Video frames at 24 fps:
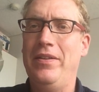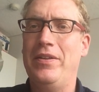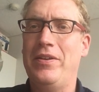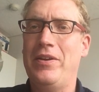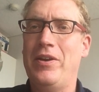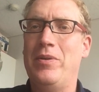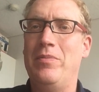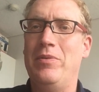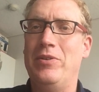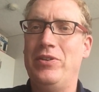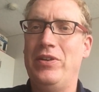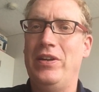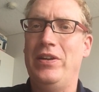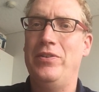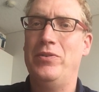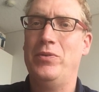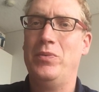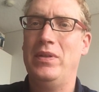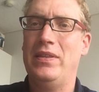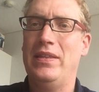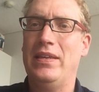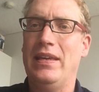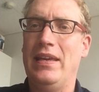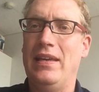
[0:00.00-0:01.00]
arbitrators
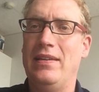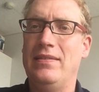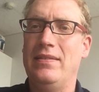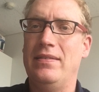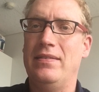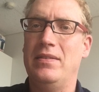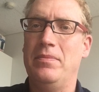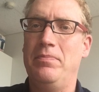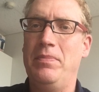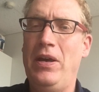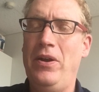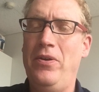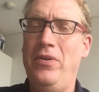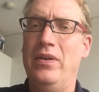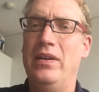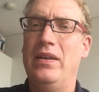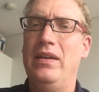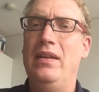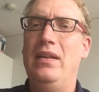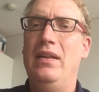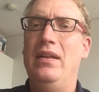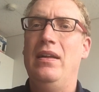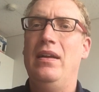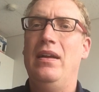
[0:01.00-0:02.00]
what the case is about,
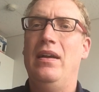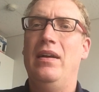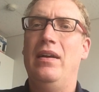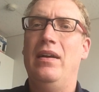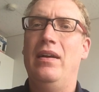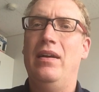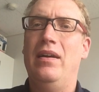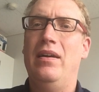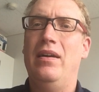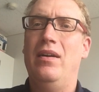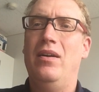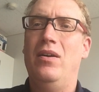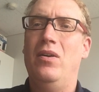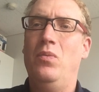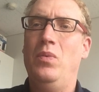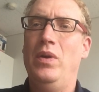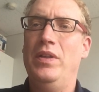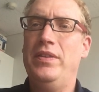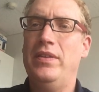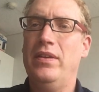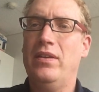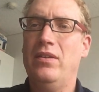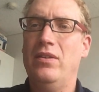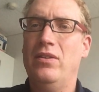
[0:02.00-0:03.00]

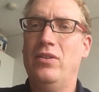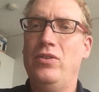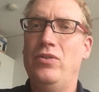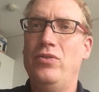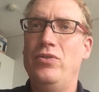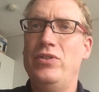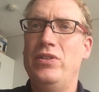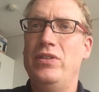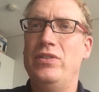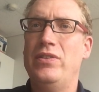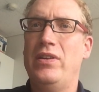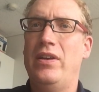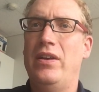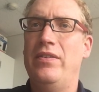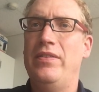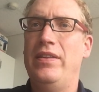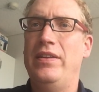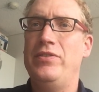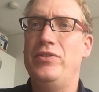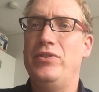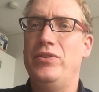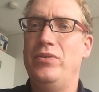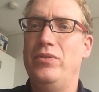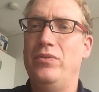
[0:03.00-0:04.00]
what the conclusions are
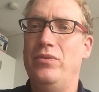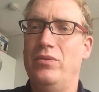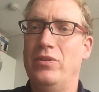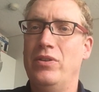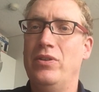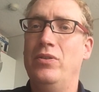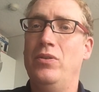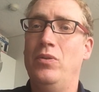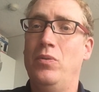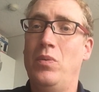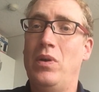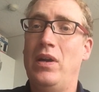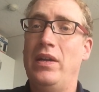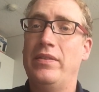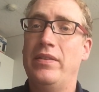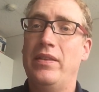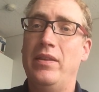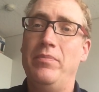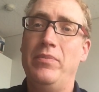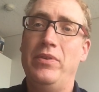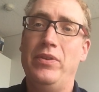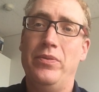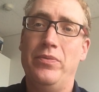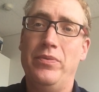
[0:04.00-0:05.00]
that you'll want
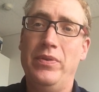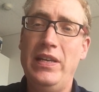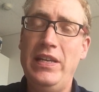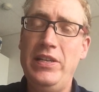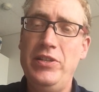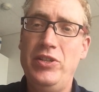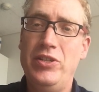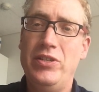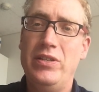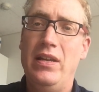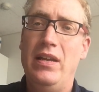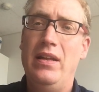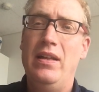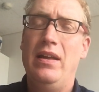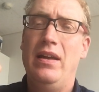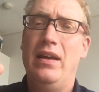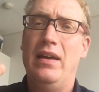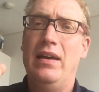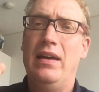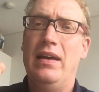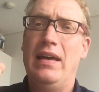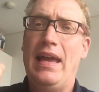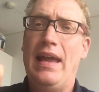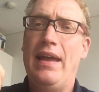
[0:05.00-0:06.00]
them to reach,
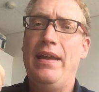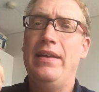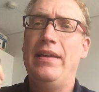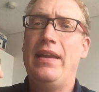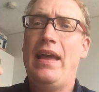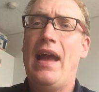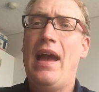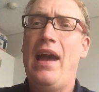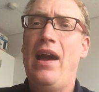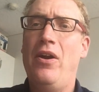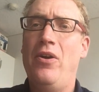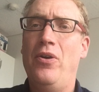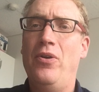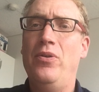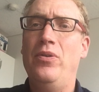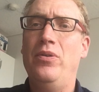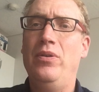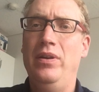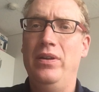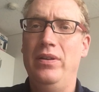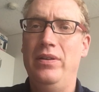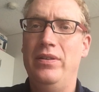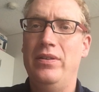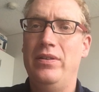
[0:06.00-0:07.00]
and
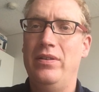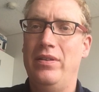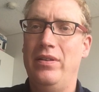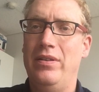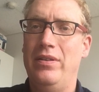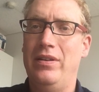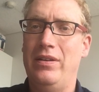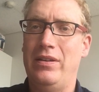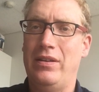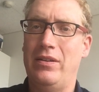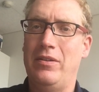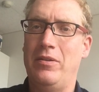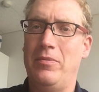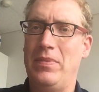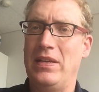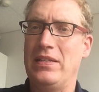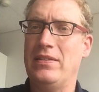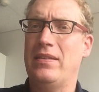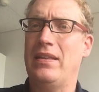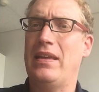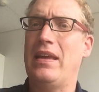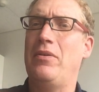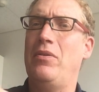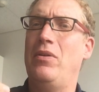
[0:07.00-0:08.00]
how
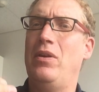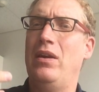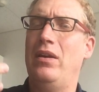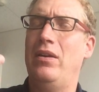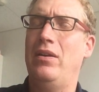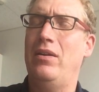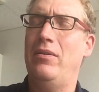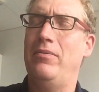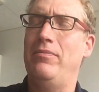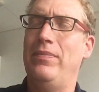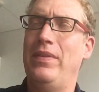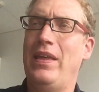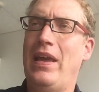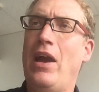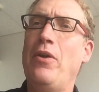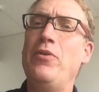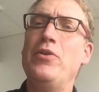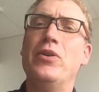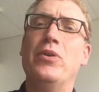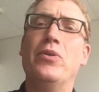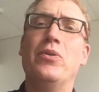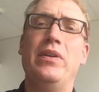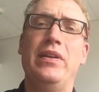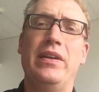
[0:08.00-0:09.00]

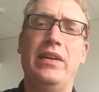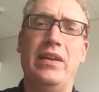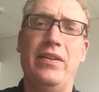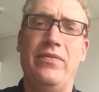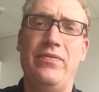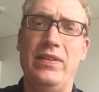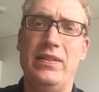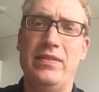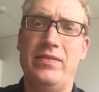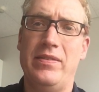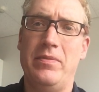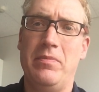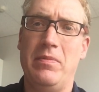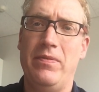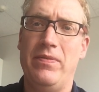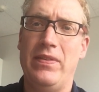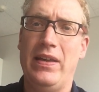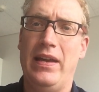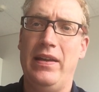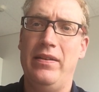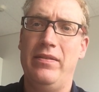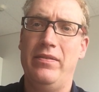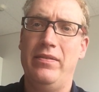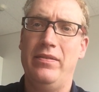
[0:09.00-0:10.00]
you're going to convince them of
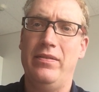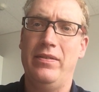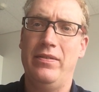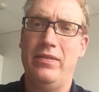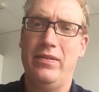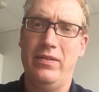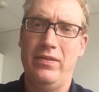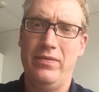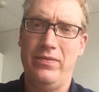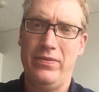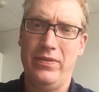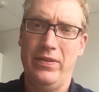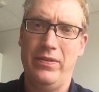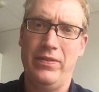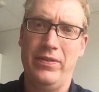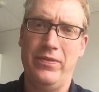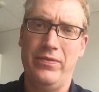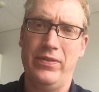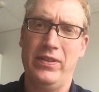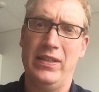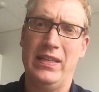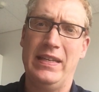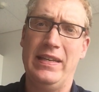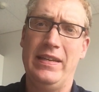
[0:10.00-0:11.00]
that, of the
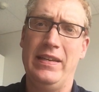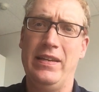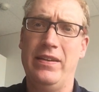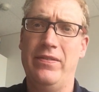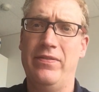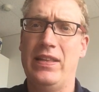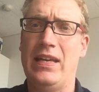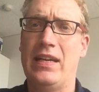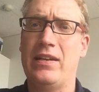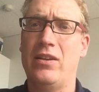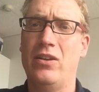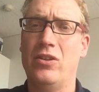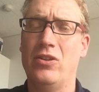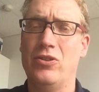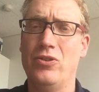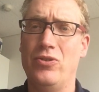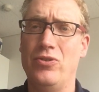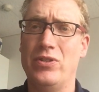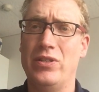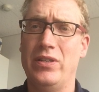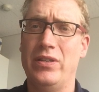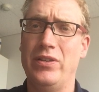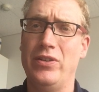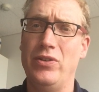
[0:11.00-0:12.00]
validity of that
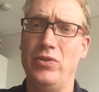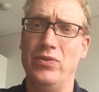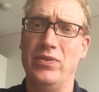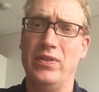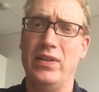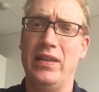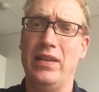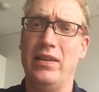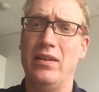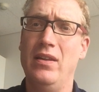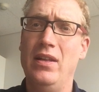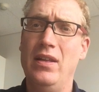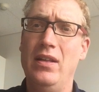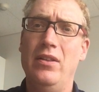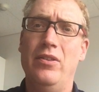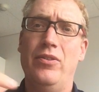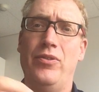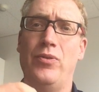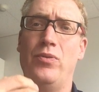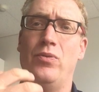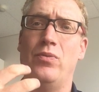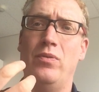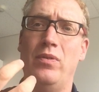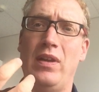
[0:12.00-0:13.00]
conclusion using
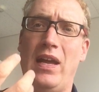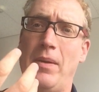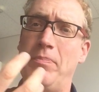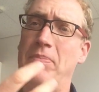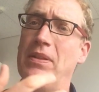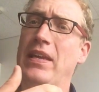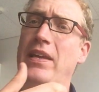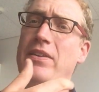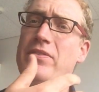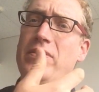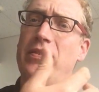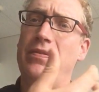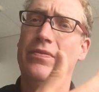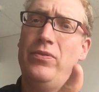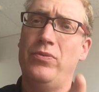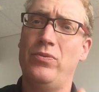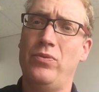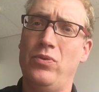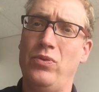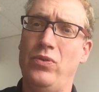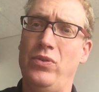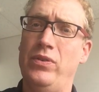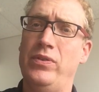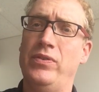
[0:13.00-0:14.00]
the application of the
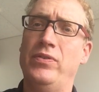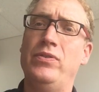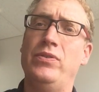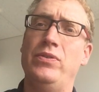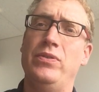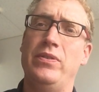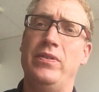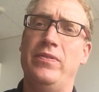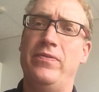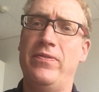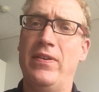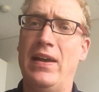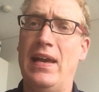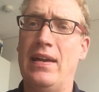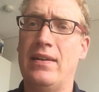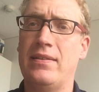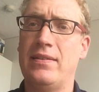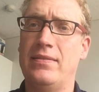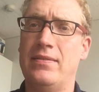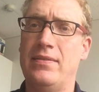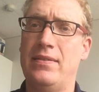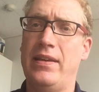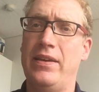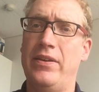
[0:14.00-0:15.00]
rules to the
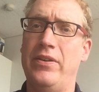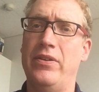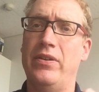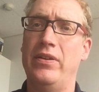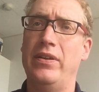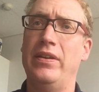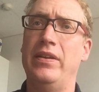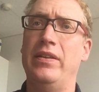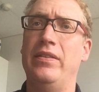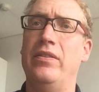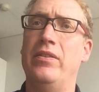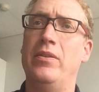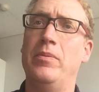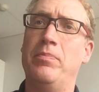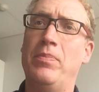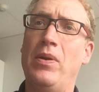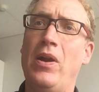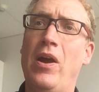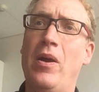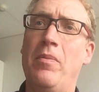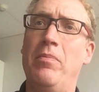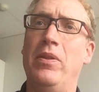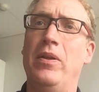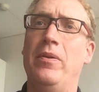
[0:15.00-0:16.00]
facts that are in the
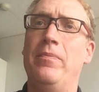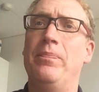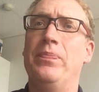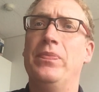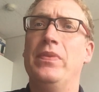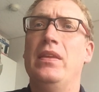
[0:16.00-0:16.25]
problem.